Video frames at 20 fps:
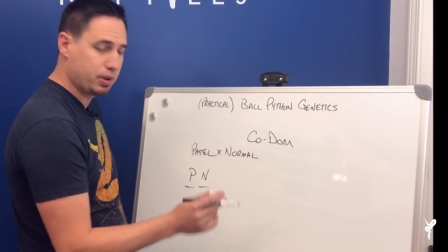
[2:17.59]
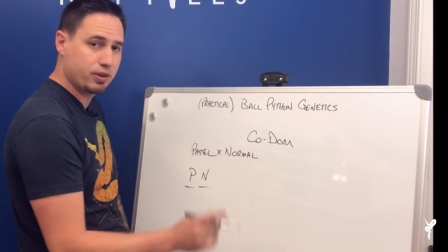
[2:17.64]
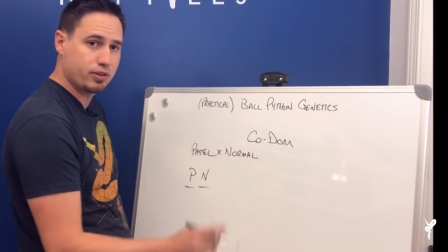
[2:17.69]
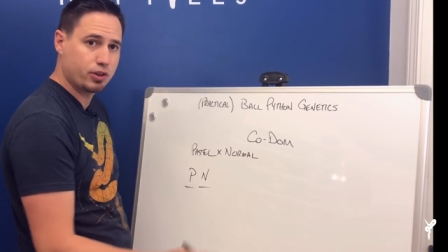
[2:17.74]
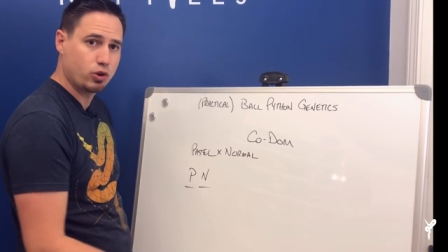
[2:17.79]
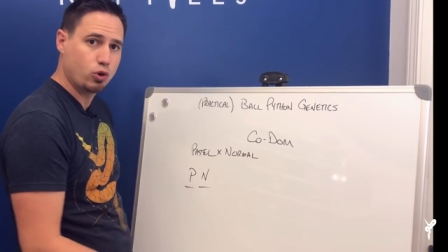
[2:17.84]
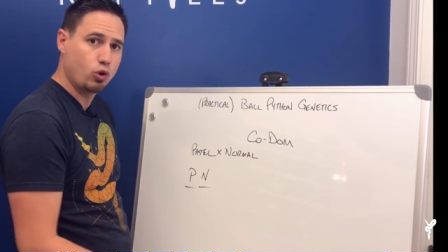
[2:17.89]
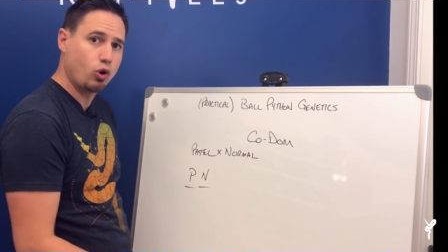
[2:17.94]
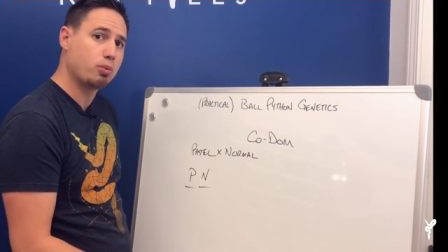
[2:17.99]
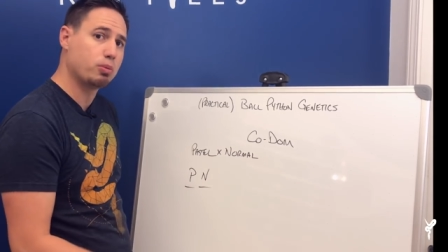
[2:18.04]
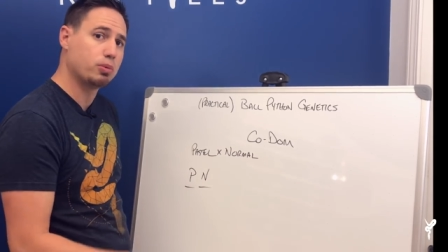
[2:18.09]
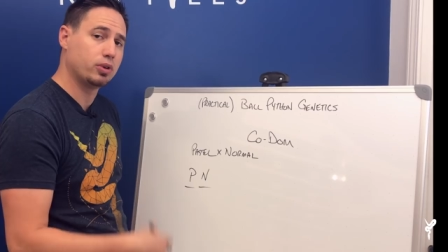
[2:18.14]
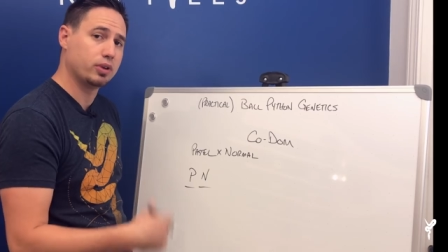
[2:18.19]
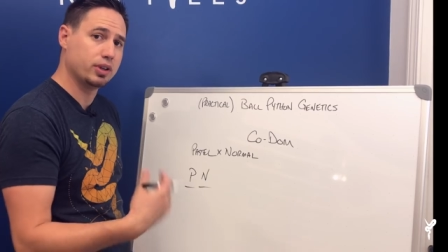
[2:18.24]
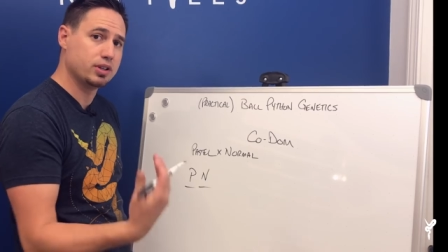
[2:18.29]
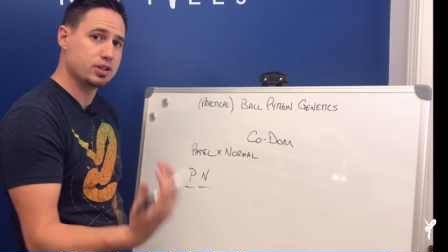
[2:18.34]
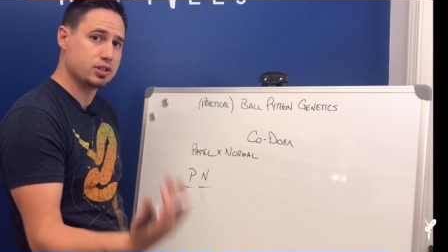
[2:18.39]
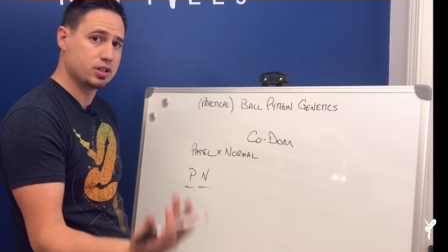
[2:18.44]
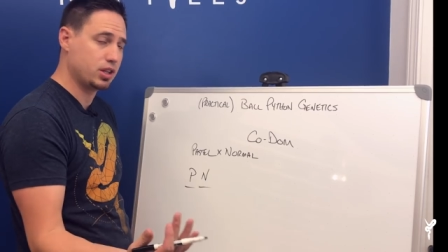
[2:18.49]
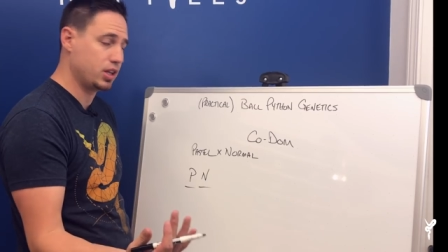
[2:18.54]
of the normal
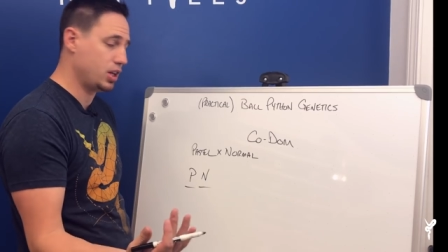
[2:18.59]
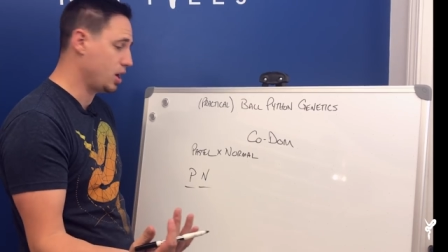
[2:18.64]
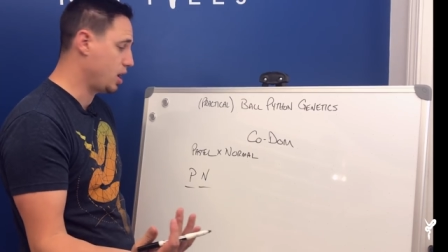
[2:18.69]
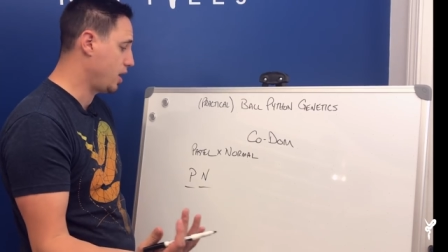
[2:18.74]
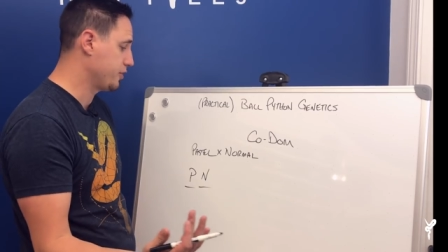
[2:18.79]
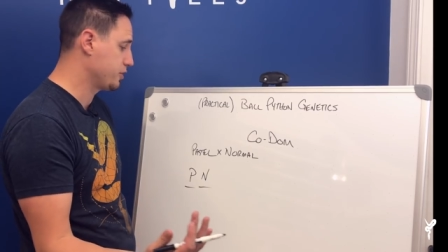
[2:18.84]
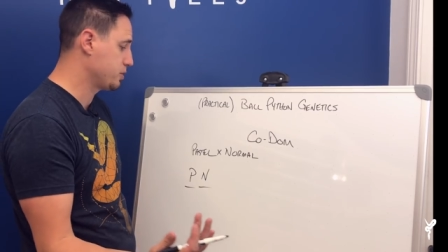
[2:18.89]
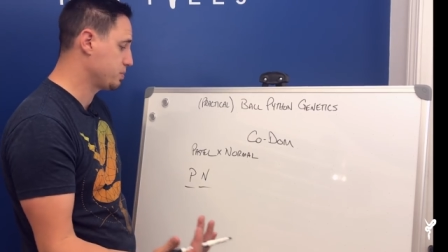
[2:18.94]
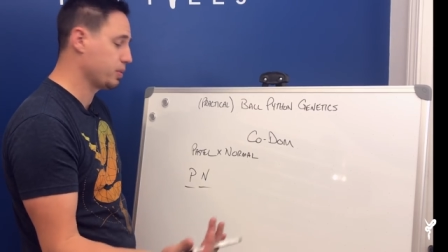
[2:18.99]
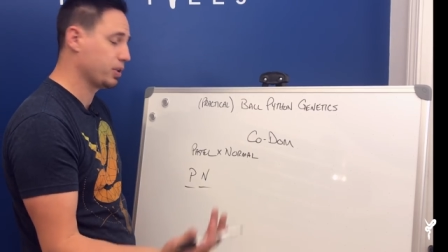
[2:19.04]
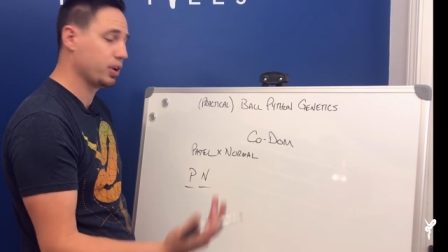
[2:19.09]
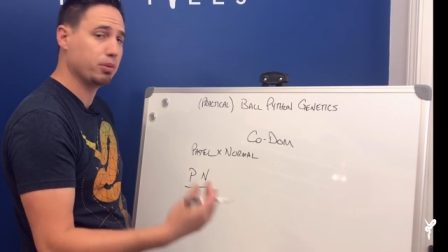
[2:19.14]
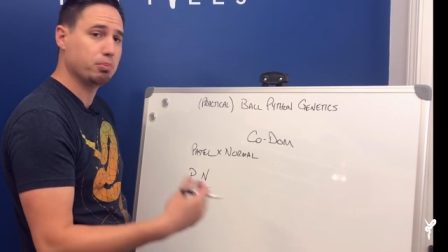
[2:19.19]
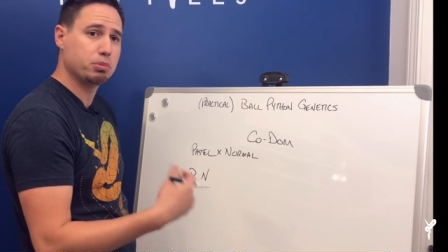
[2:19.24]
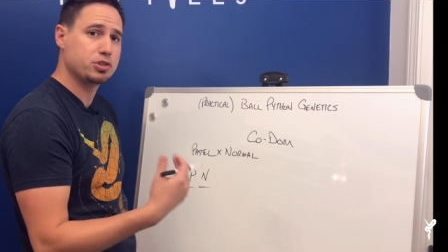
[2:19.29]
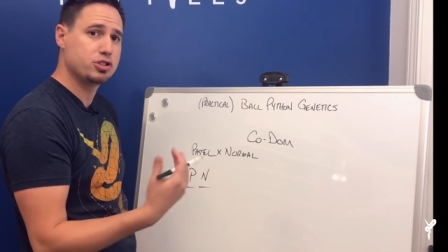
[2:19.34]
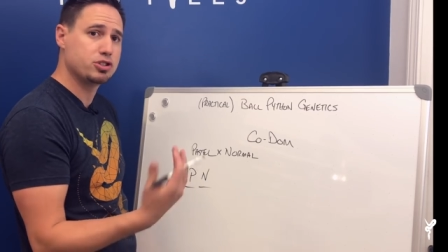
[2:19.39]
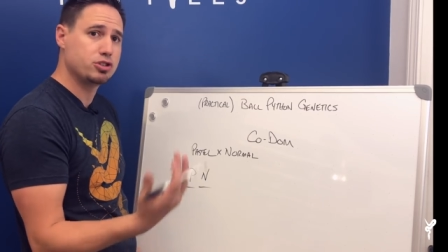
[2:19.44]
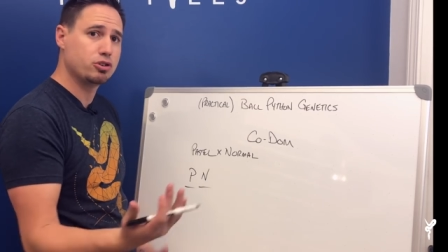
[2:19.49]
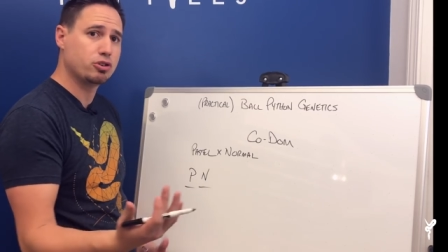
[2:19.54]
into the offspring,
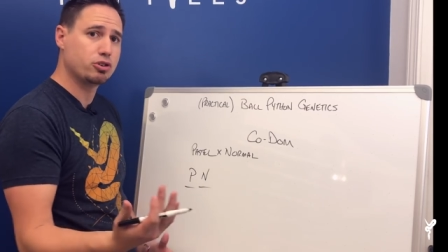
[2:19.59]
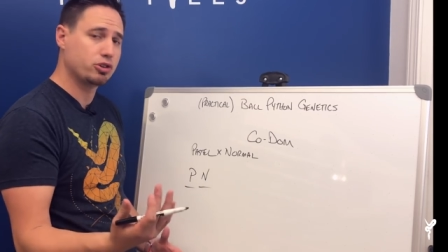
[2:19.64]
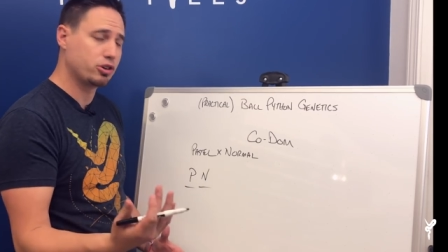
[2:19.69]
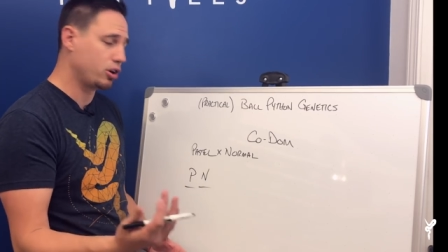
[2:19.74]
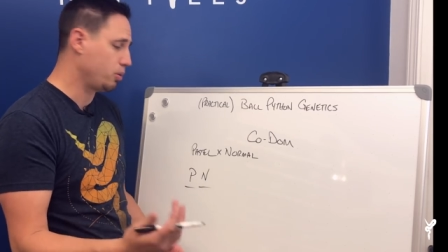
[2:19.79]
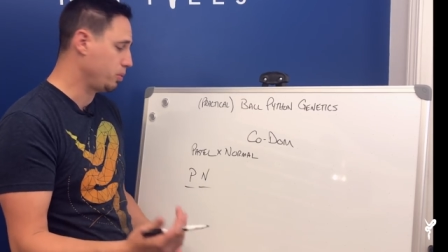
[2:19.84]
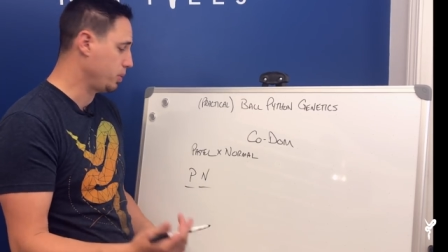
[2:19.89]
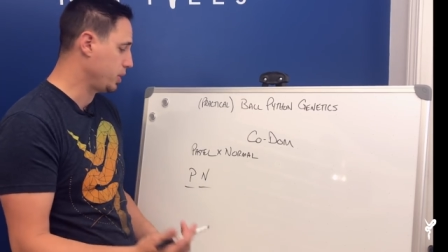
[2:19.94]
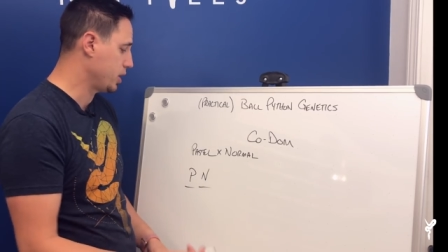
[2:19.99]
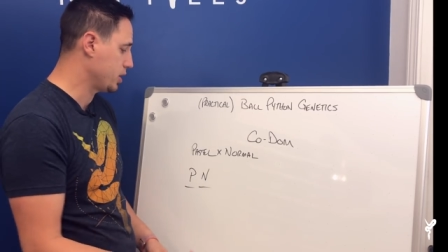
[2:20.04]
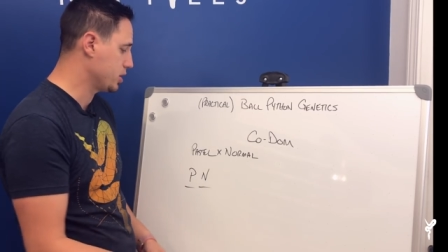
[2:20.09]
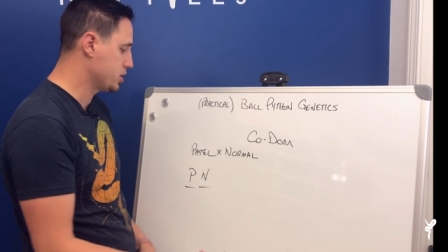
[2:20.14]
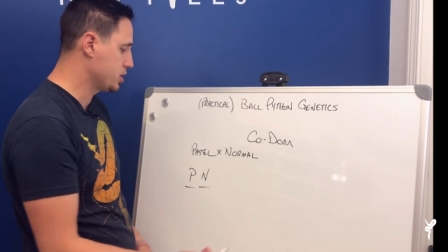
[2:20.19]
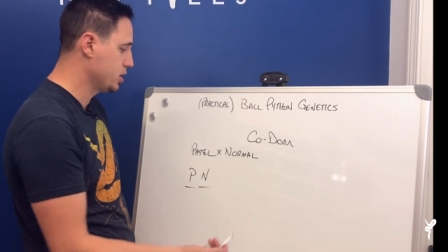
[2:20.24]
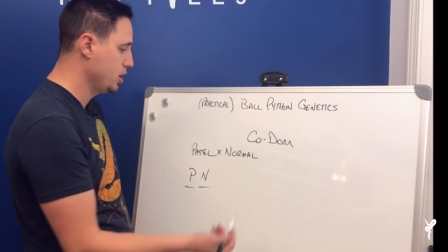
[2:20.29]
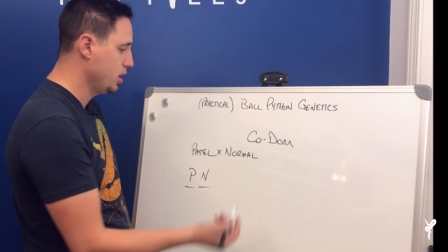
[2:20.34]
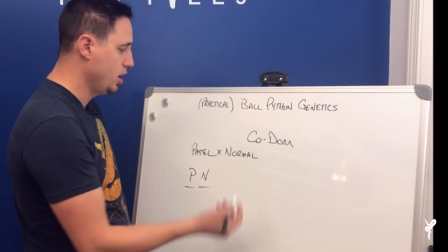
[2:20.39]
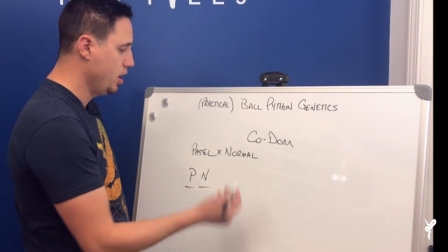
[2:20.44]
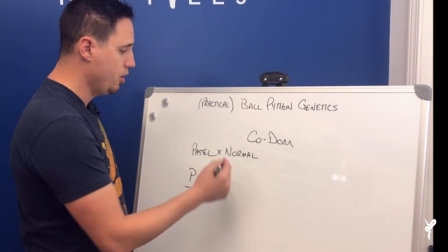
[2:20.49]
but you don't know which.